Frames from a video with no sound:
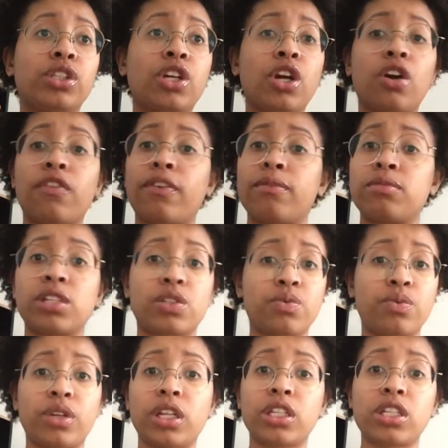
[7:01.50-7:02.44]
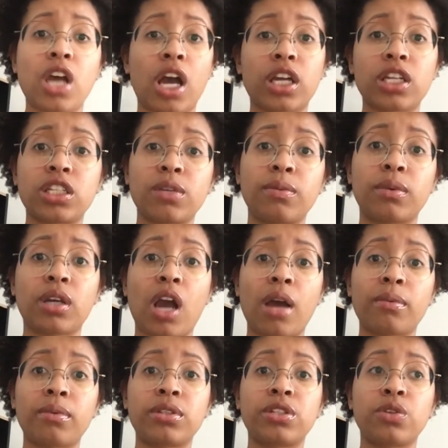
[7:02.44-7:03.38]
go from just really talking to me
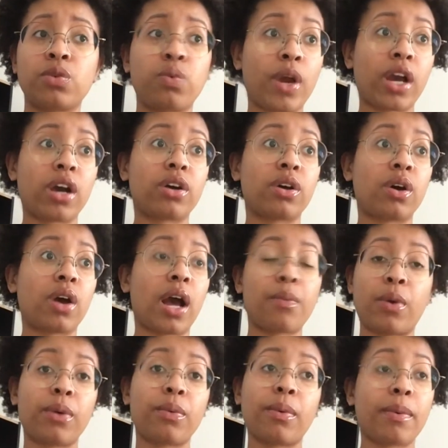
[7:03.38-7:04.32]
calmly to, well, I